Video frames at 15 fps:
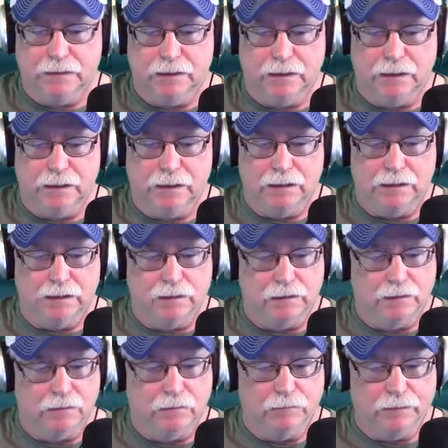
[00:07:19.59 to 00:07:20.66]

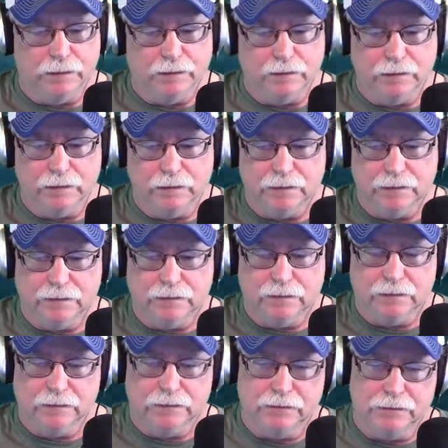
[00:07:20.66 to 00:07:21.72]

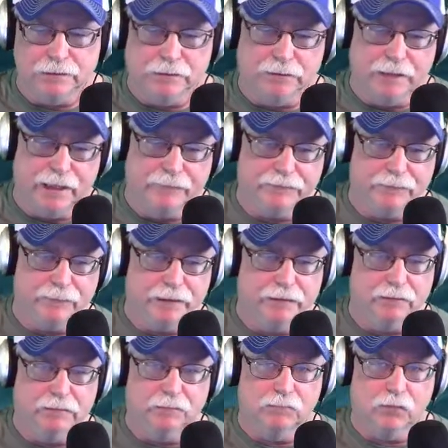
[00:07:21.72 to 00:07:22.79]
it's you have to be
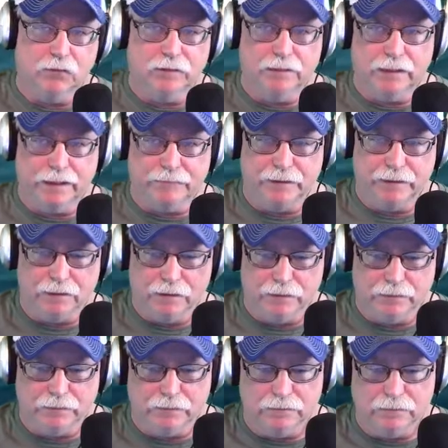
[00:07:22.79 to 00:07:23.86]
a little more safety
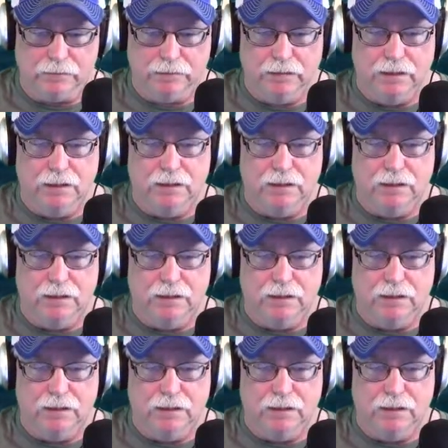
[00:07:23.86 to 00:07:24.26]
conscious.